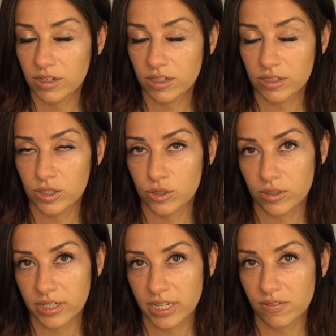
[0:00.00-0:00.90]
Her
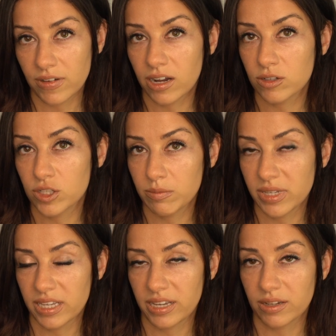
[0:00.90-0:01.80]
story of how she
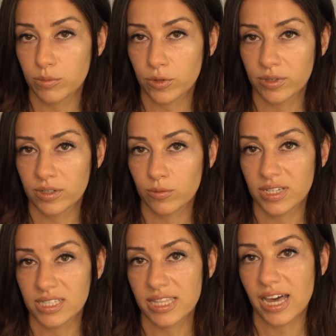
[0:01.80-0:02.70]
began porn
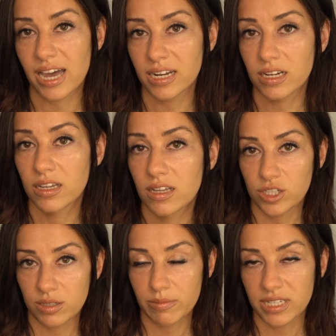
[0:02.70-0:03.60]
was that
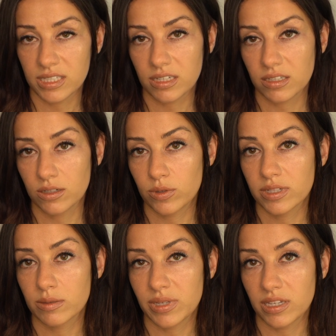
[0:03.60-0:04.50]
she basically
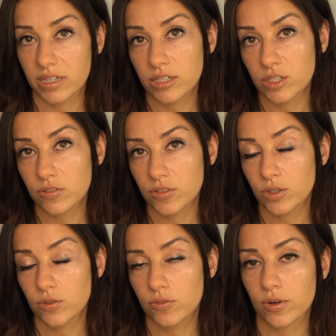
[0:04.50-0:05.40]
was being
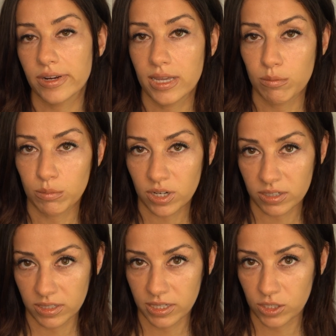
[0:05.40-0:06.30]
interviewed for a
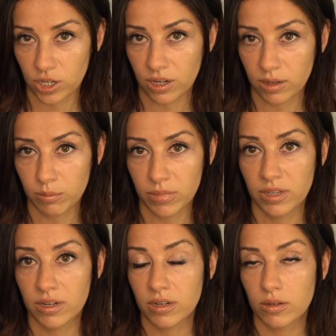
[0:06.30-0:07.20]
modeling job,
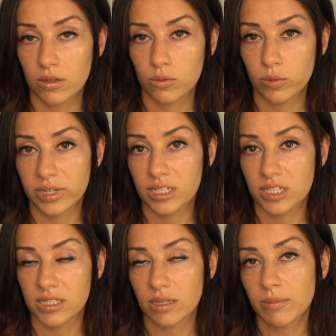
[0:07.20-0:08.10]
which
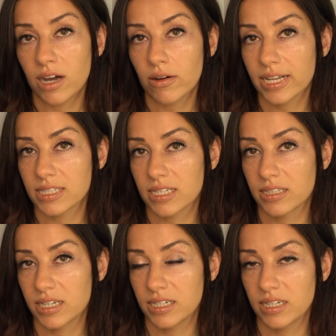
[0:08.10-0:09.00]
somehow
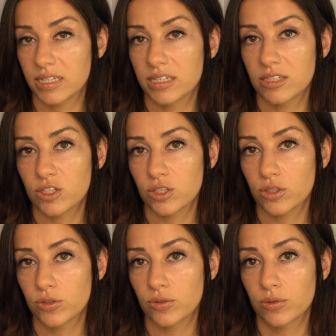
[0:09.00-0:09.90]
escalated into